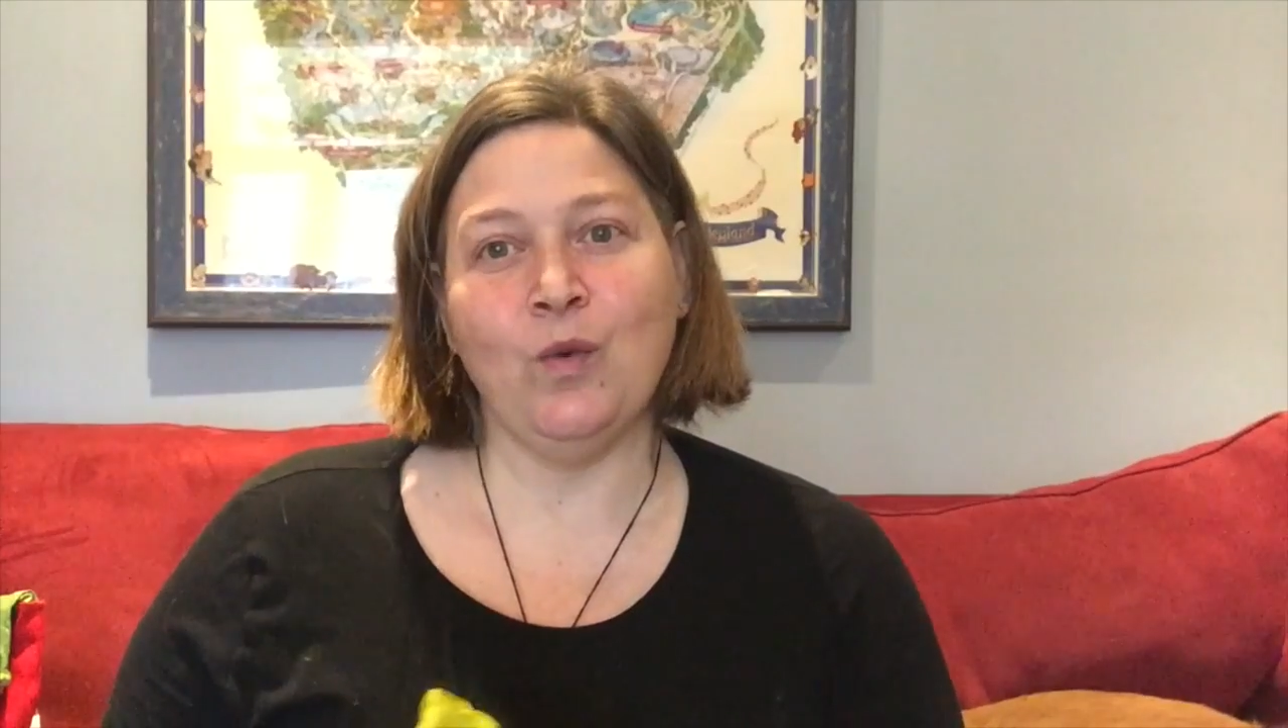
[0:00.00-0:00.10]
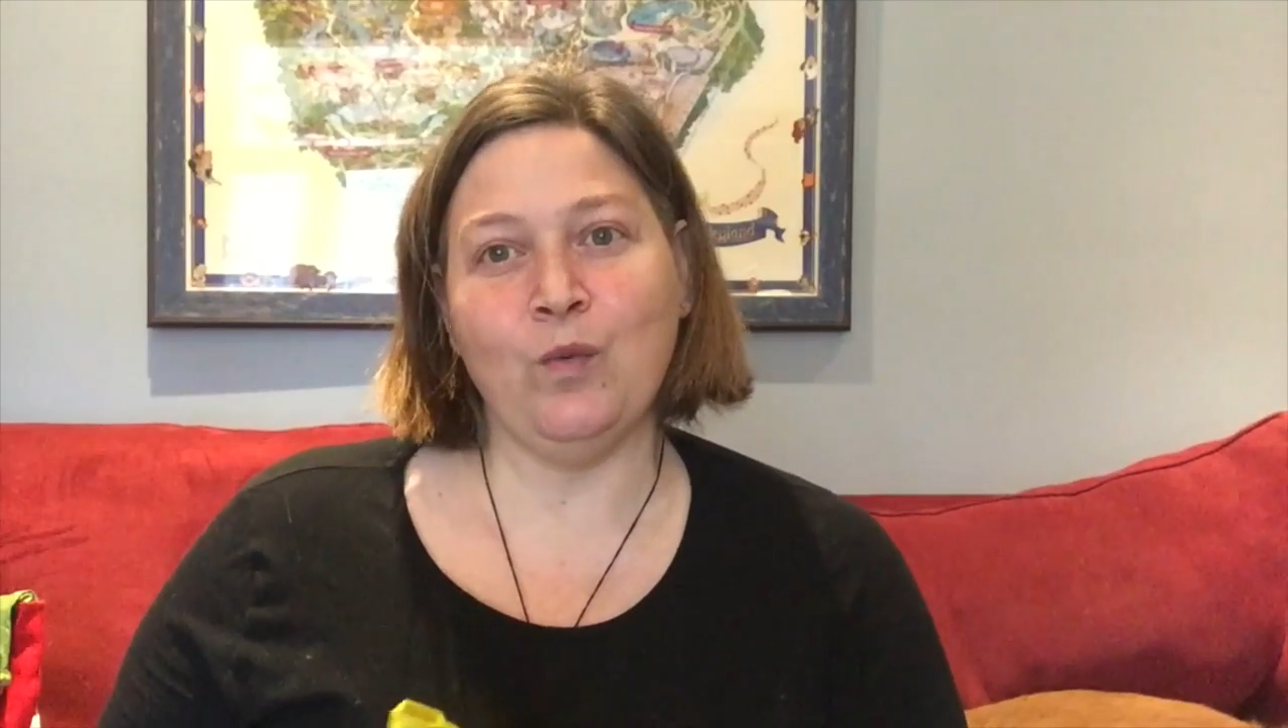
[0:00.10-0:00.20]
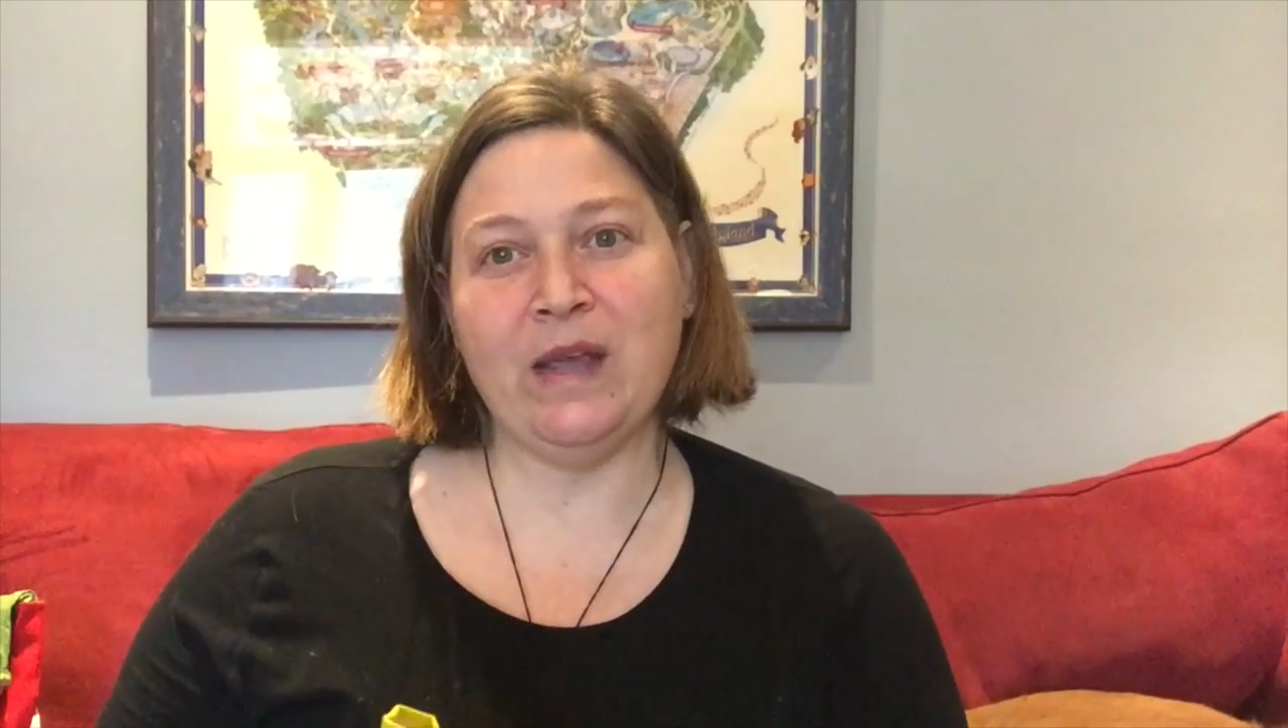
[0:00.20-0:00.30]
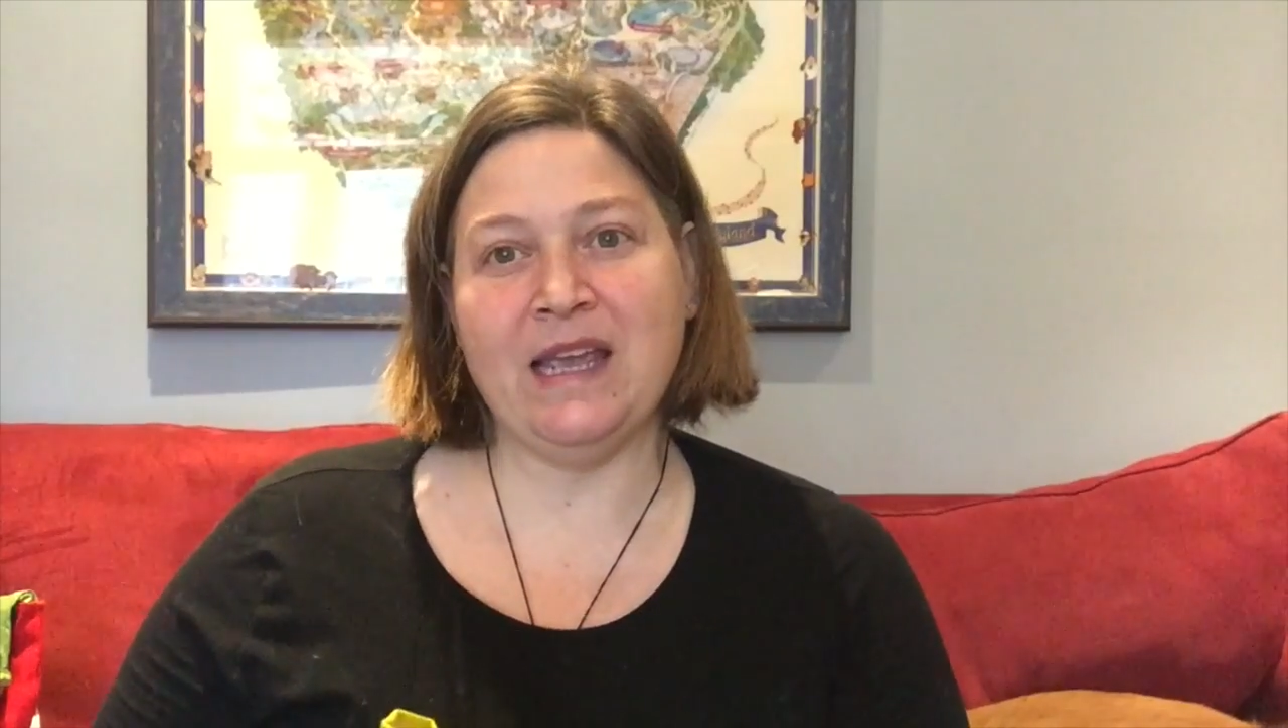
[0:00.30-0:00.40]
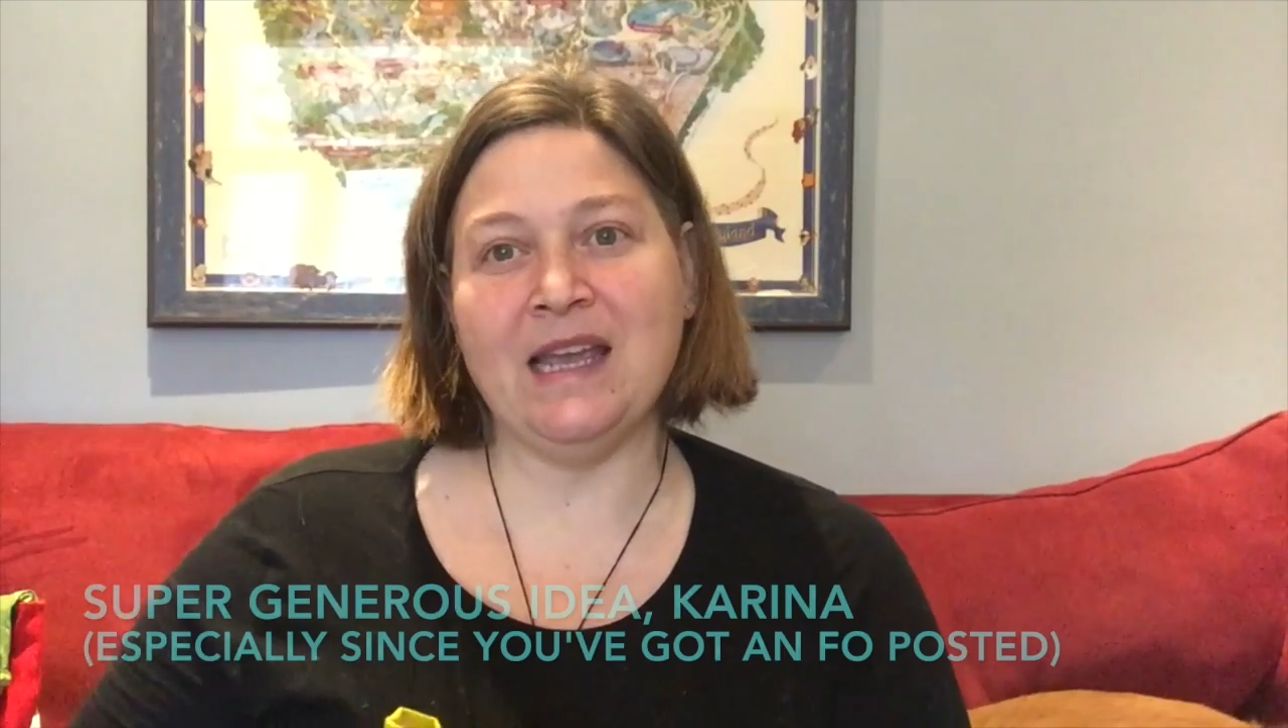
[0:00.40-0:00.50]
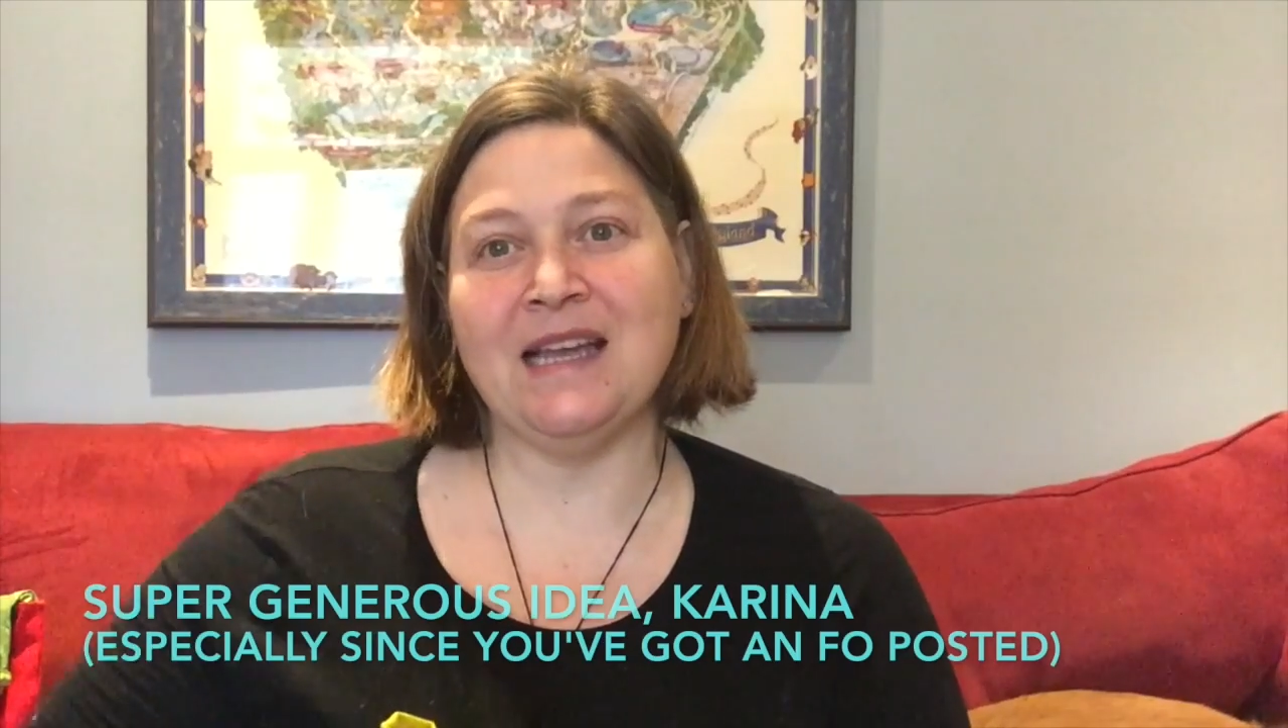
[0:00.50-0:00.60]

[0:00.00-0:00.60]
we